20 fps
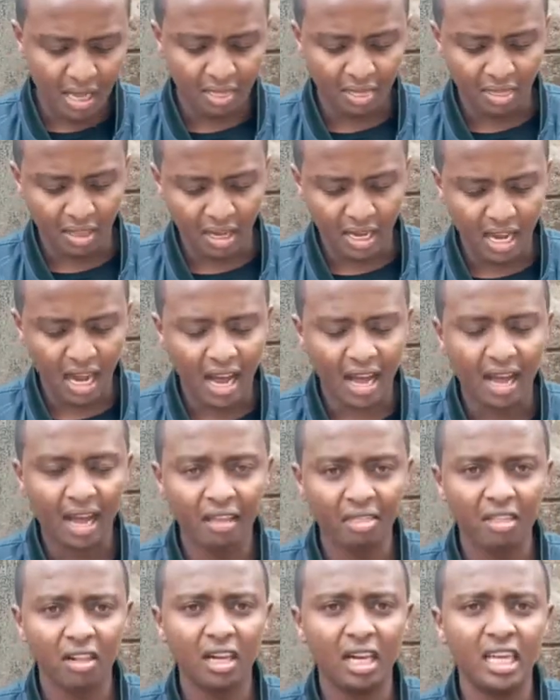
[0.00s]
The
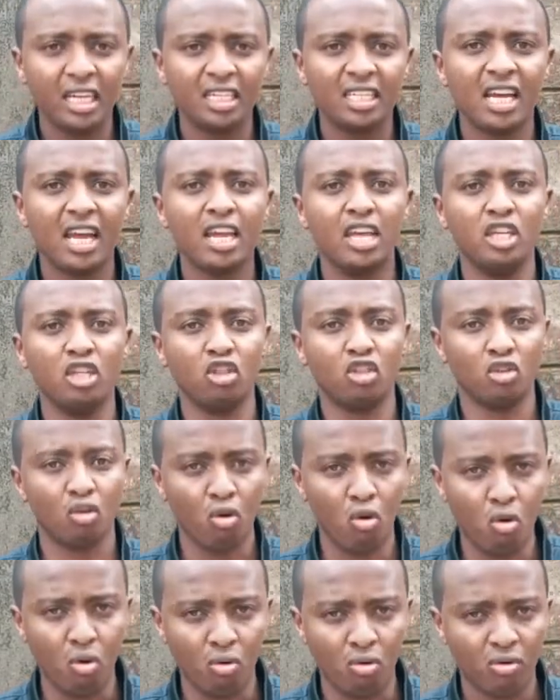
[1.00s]
other letter is
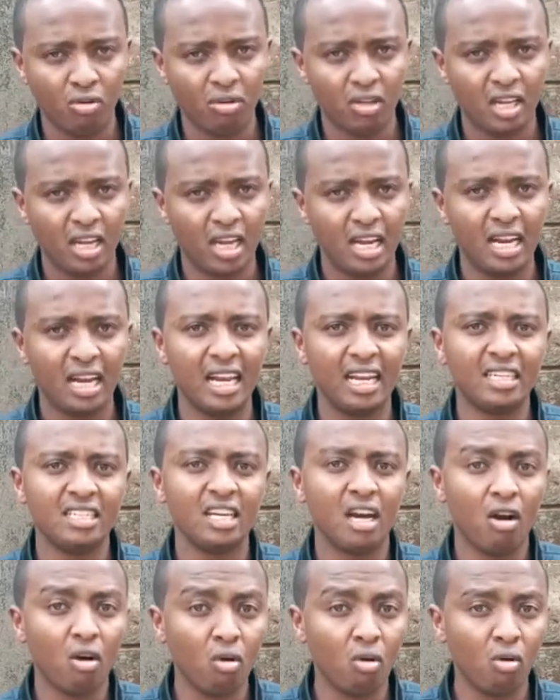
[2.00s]
O, and letter
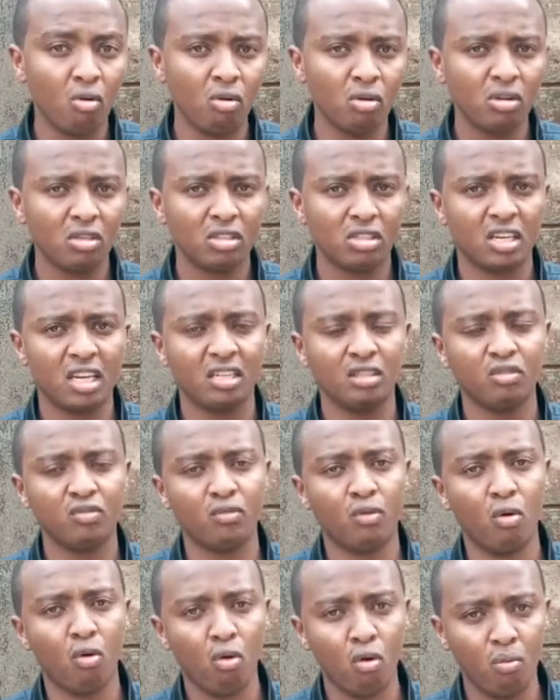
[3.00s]
O stands
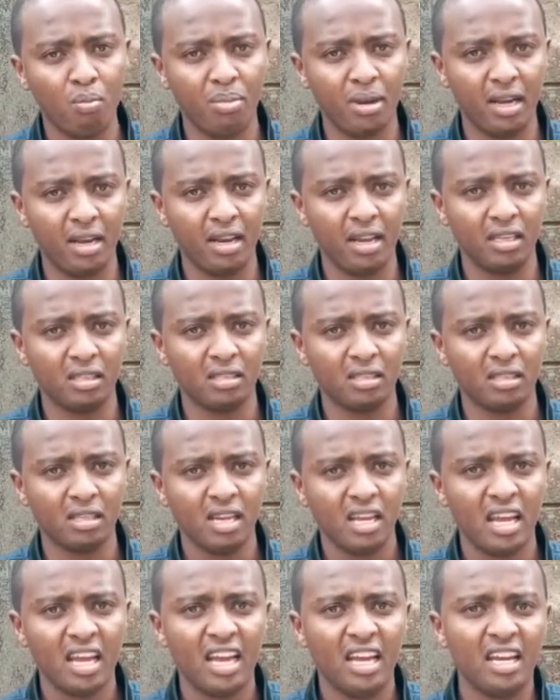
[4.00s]
for openness.
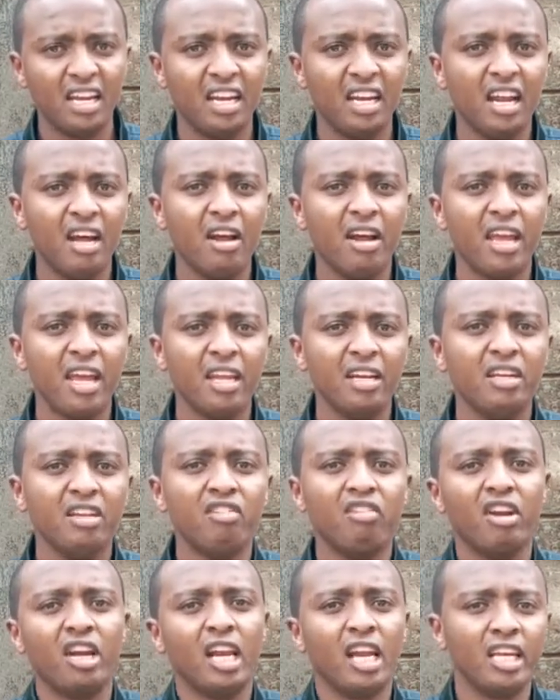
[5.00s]
And in any
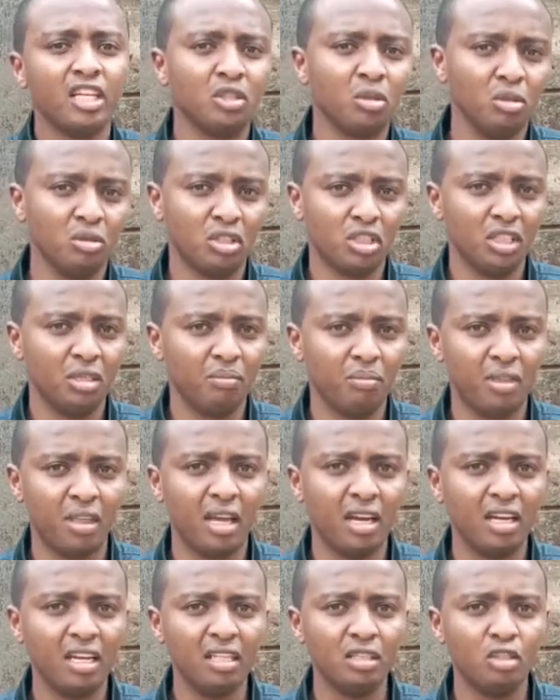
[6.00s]
relationship, there
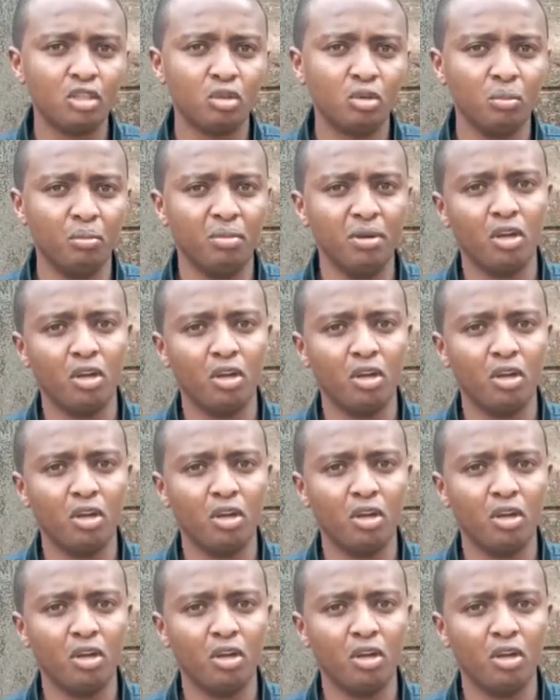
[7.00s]
needs to be